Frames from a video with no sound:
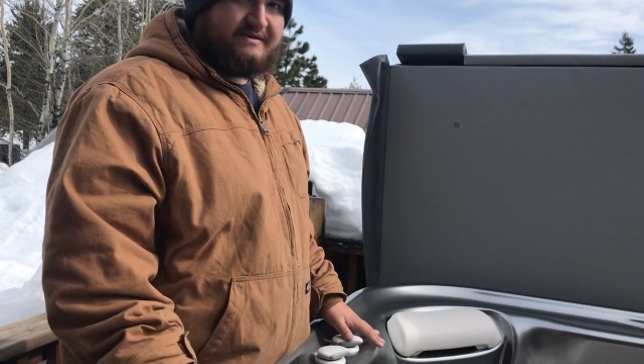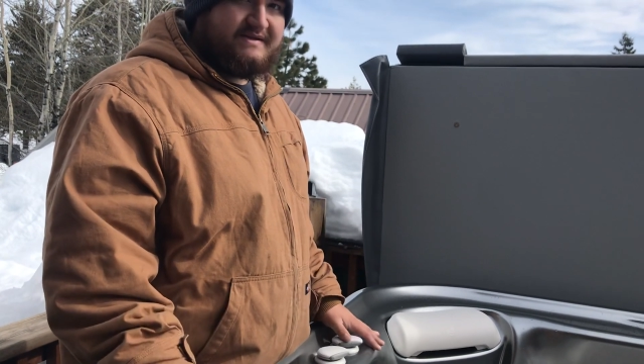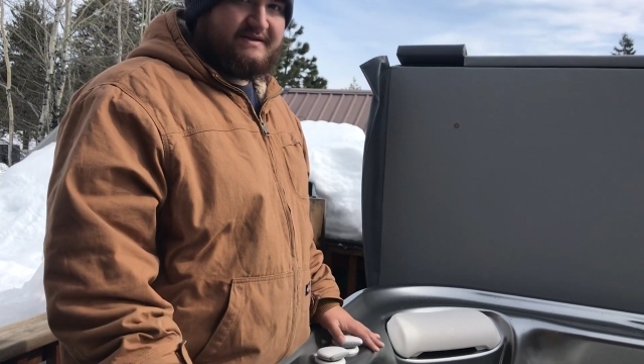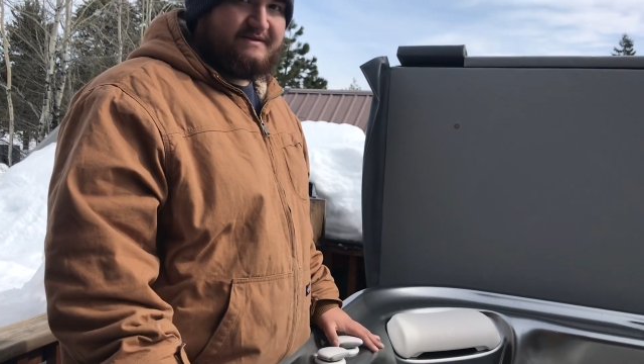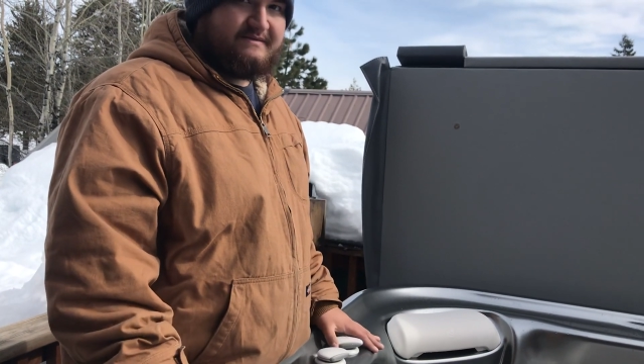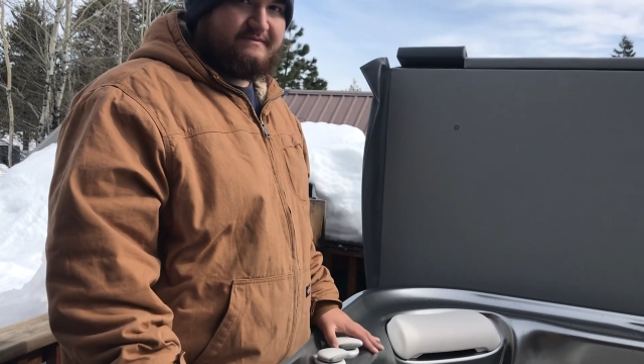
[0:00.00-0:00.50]

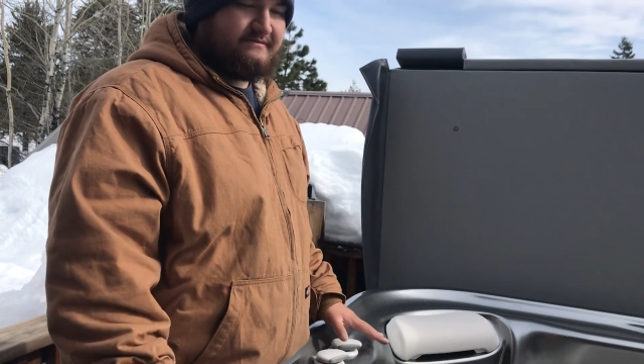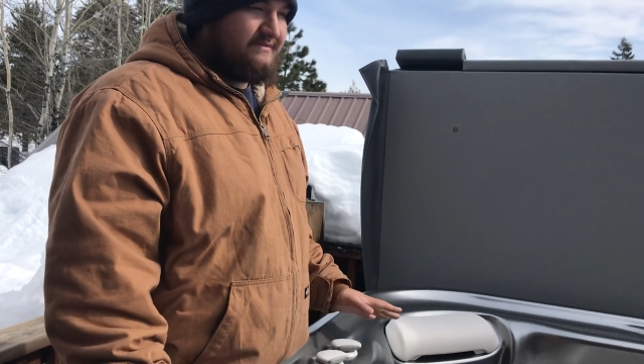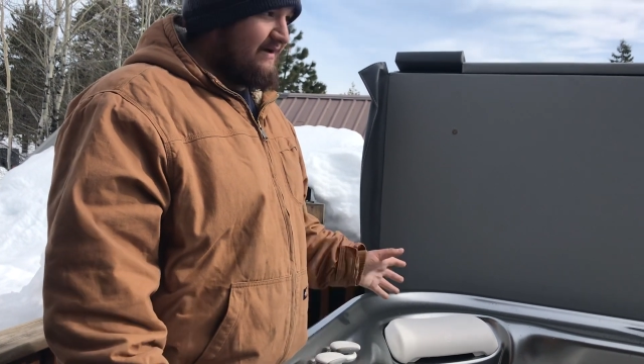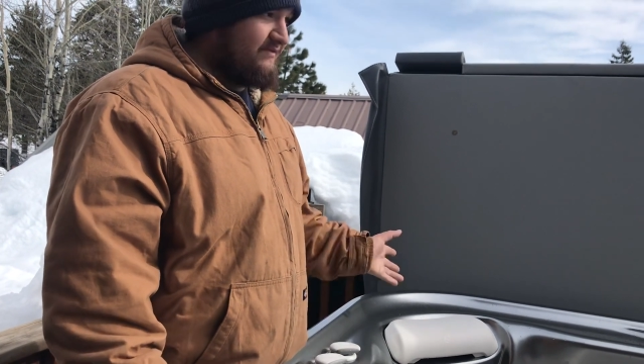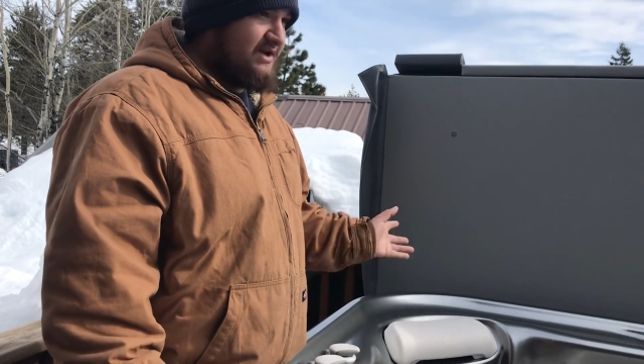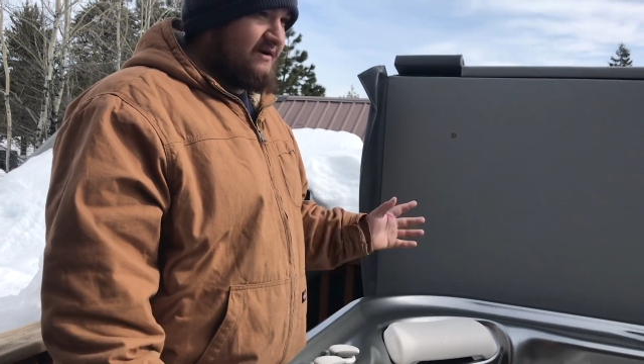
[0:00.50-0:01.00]
to
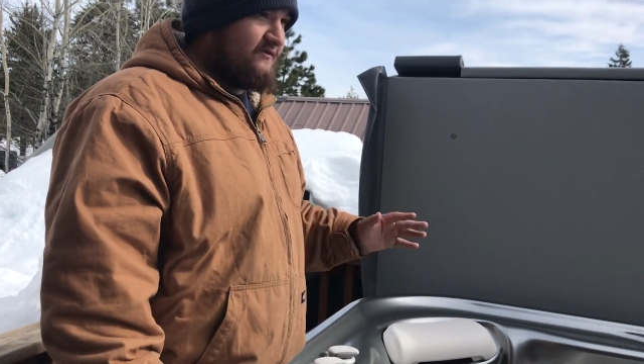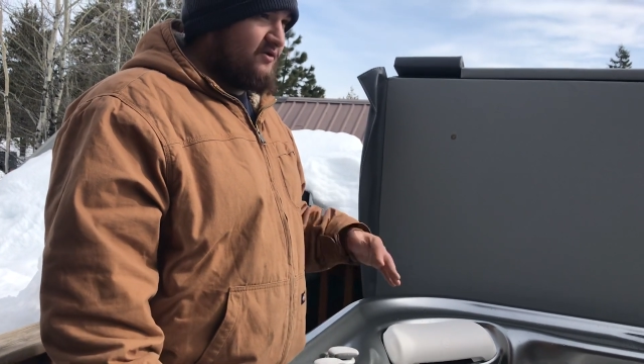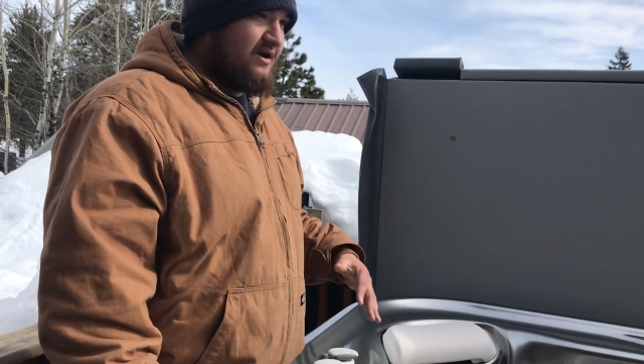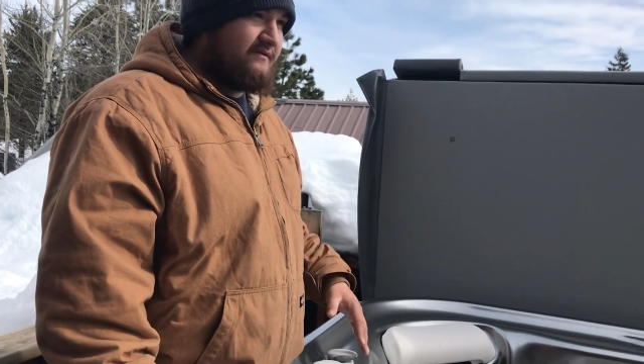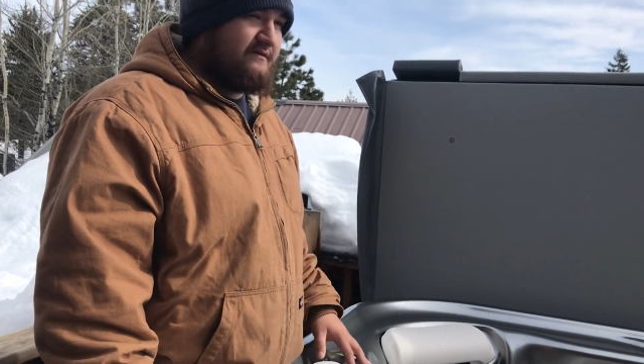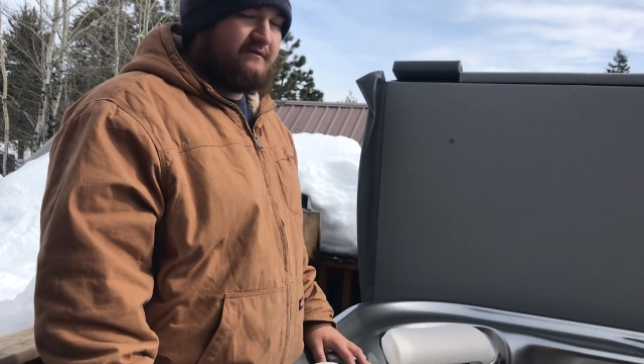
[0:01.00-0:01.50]
have the cover
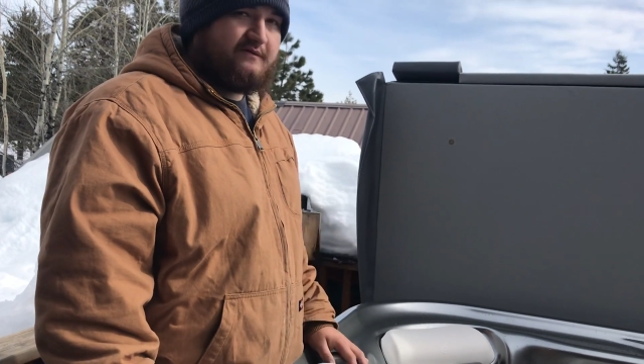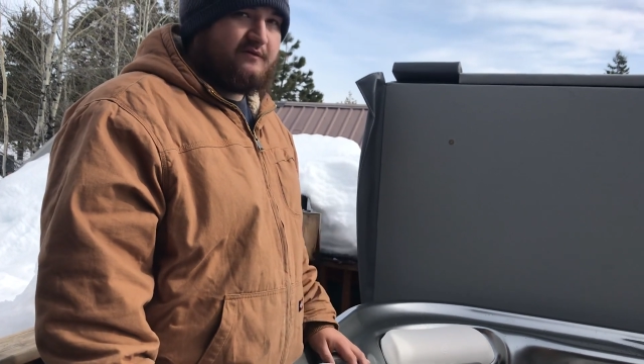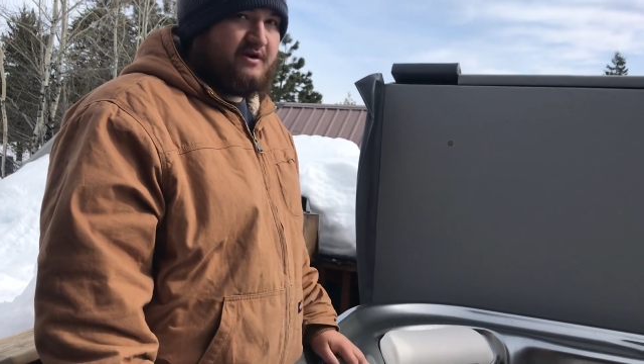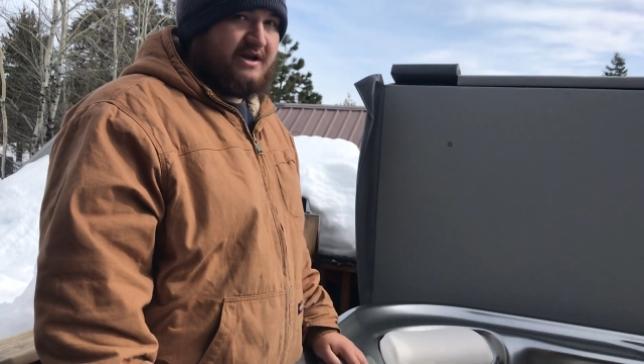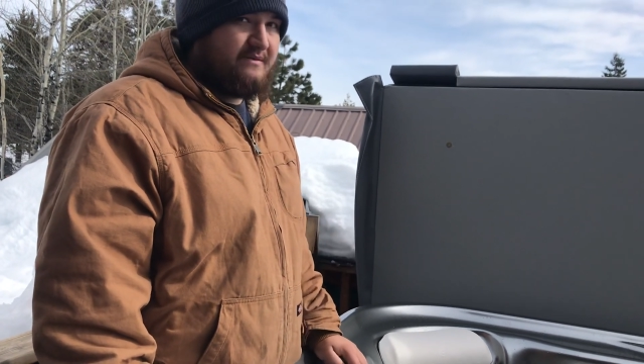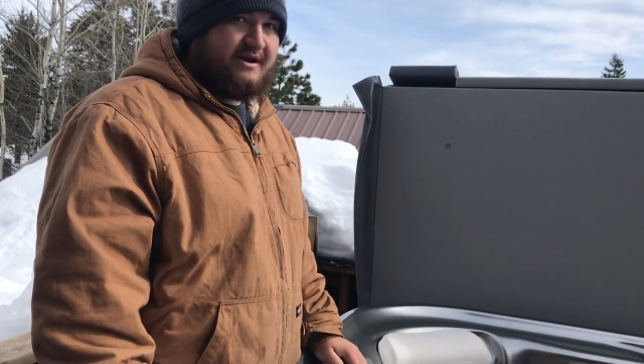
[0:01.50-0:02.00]
off it for
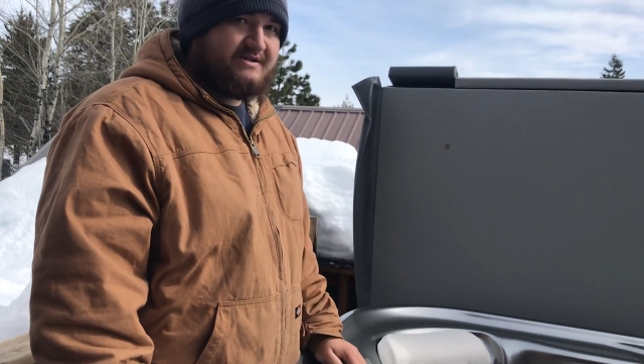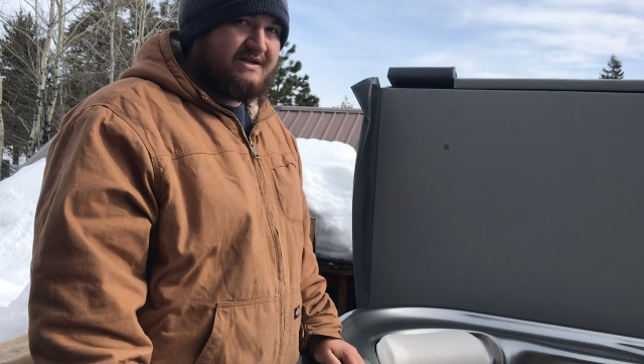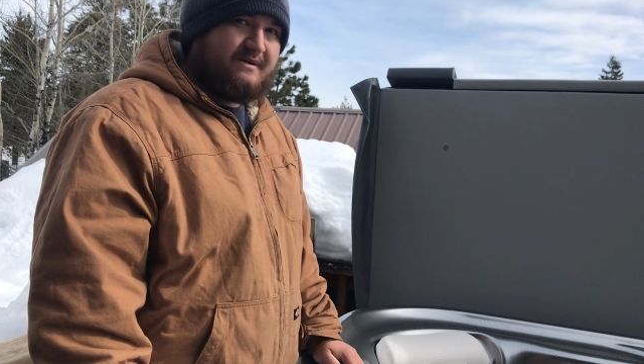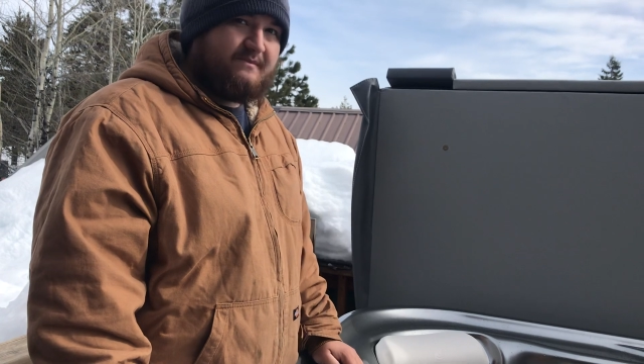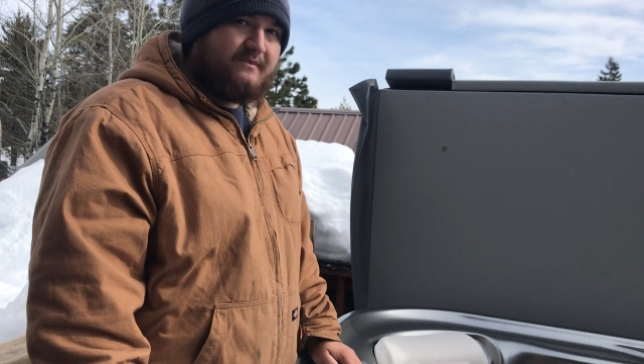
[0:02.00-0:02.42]
any amount of time.